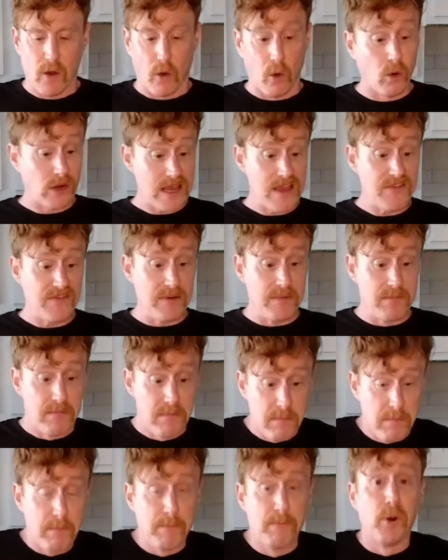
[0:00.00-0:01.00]
or even
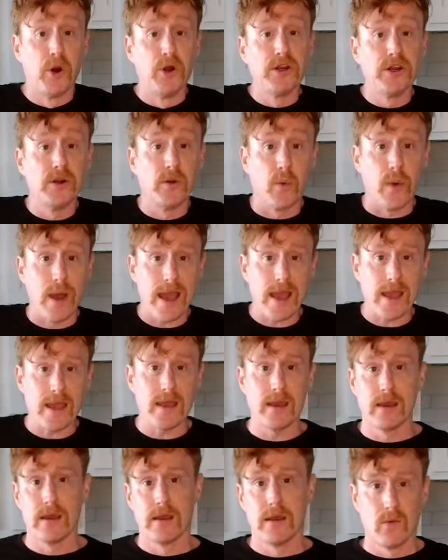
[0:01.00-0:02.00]
put it
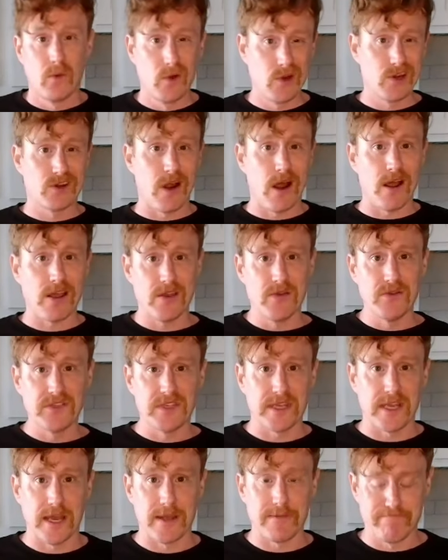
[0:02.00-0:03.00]
away when you're not
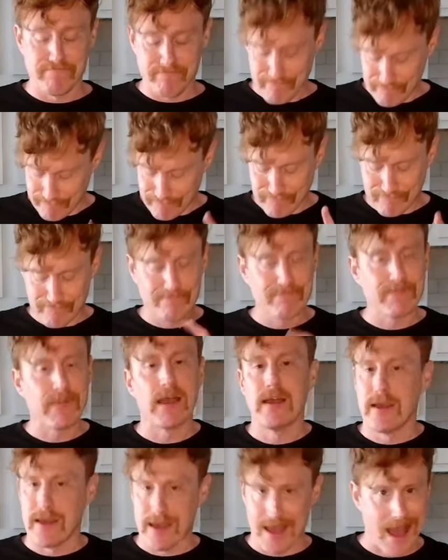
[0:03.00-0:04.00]
using it.
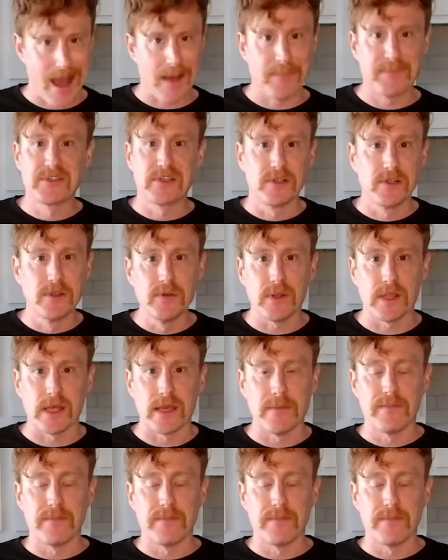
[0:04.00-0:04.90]
Absolutely.